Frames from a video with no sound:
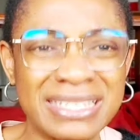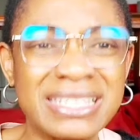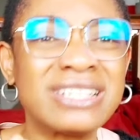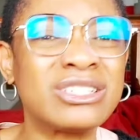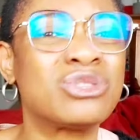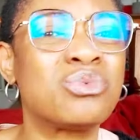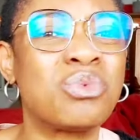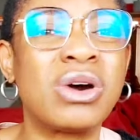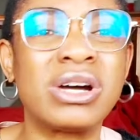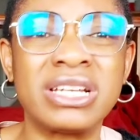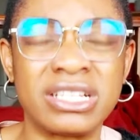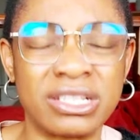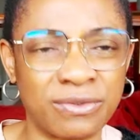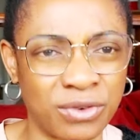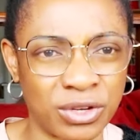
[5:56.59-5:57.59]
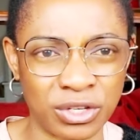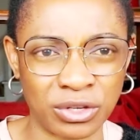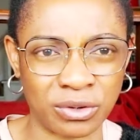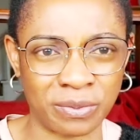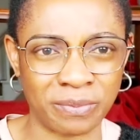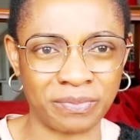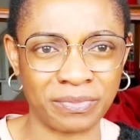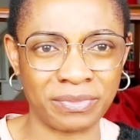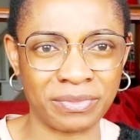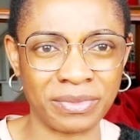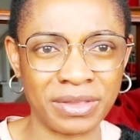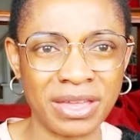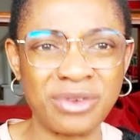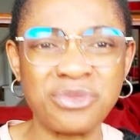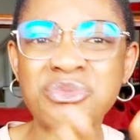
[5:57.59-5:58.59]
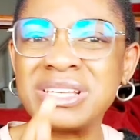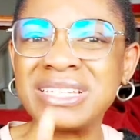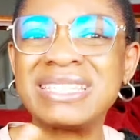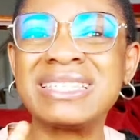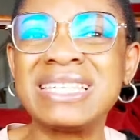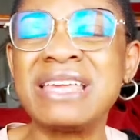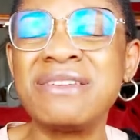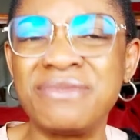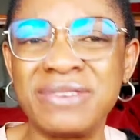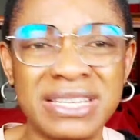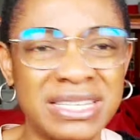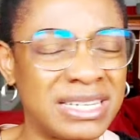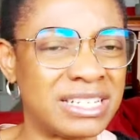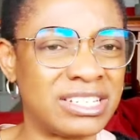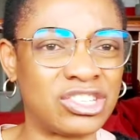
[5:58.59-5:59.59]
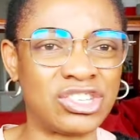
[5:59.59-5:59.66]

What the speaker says: This word is for you. Receive it in